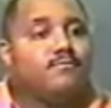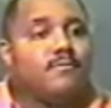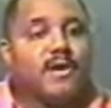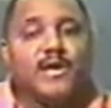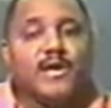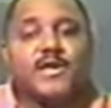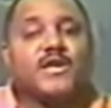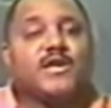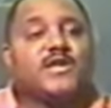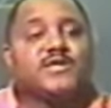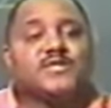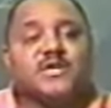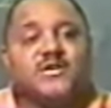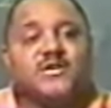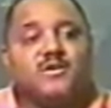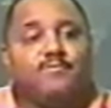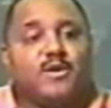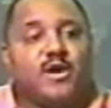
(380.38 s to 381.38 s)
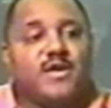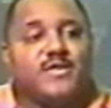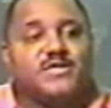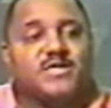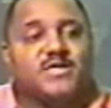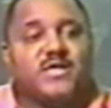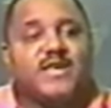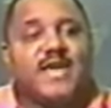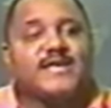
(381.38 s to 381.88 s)
Melanin is in the
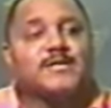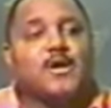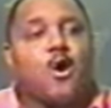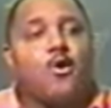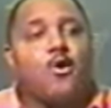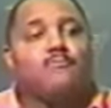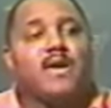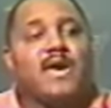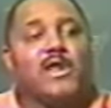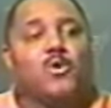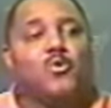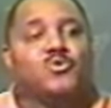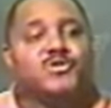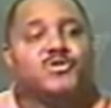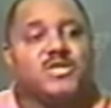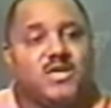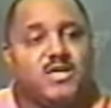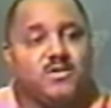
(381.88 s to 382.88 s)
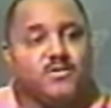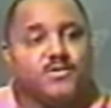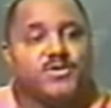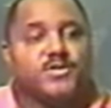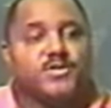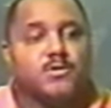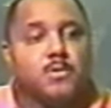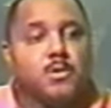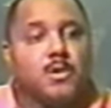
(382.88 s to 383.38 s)
blood scene. That's called Melusines.
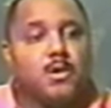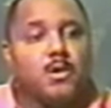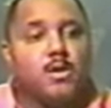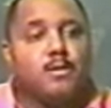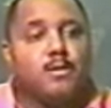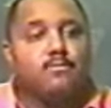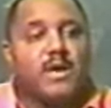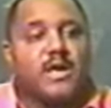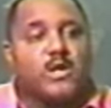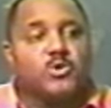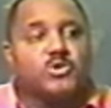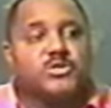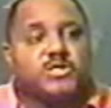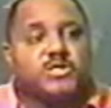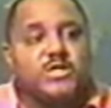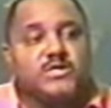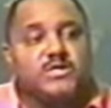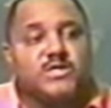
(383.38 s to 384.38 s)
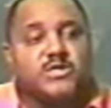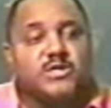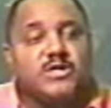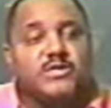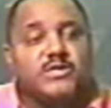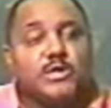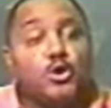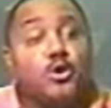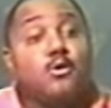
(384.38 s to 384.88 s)
Melusines is
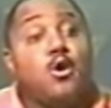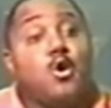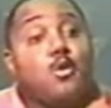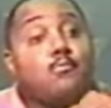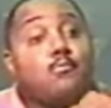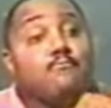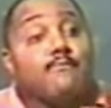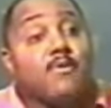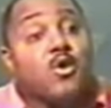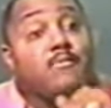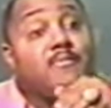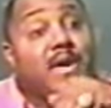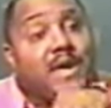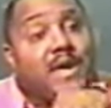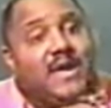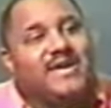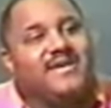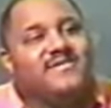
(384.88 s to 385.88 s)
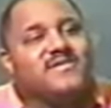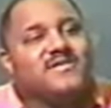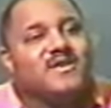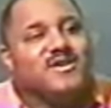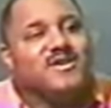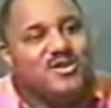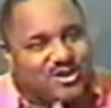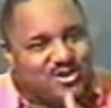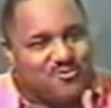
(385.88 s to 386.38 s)
these little mermaids.
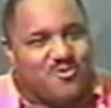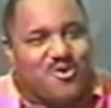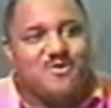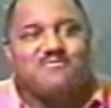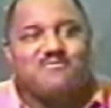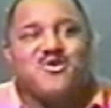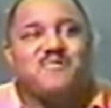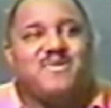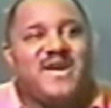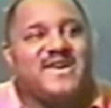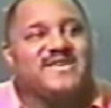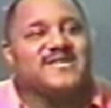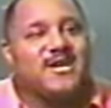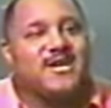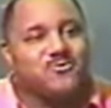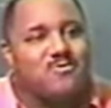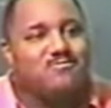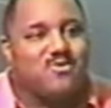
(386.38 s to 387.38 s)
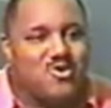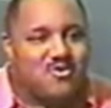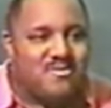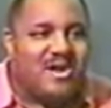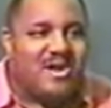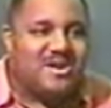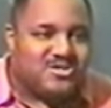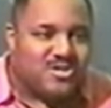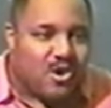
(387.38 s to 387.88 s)
You get the word mermaids? Guess what
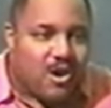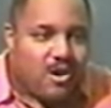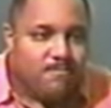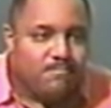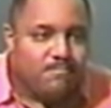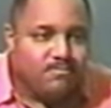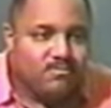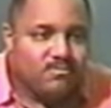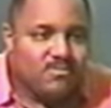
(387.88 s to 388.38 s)
mermaids are?